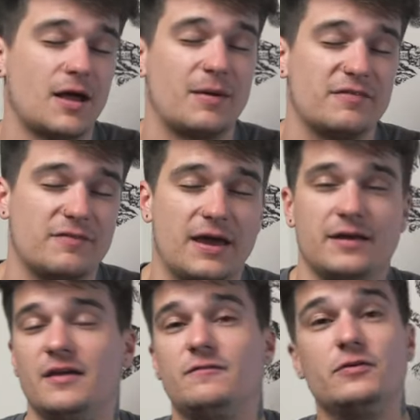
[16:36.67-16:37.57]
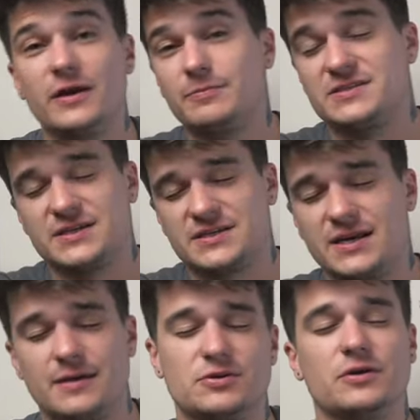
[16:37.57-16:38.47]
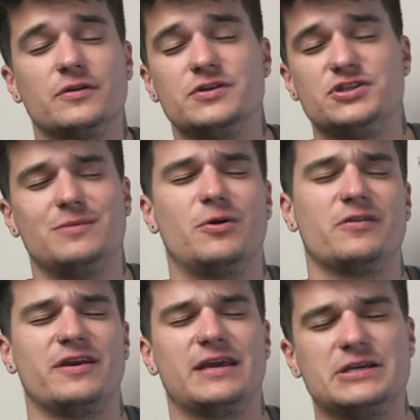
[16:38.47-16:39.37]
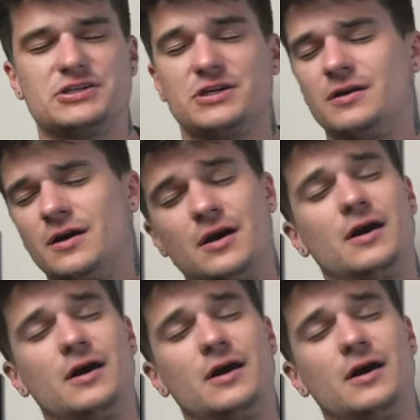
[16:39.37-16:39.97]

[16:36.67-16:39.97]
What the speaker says: not my fan. If you get up at 6 a.m. to go to the gym on vacation,